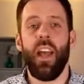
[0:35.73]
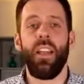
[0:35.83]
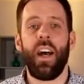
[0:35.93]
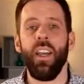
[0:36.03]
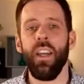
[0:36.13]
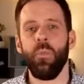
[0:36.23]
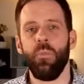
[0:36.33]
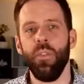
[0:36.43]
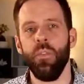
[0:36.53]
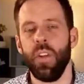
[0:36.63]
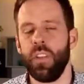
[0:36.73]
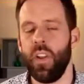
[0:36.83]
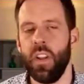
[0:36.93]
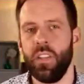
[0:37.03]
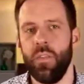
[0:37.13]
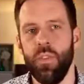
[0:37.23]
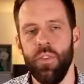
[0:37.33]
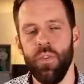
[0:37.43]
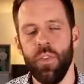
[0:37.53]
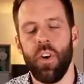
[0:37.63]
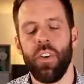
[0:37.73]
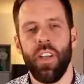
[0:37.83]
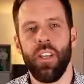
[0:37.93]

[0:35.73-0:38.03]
and I help new and relatively new online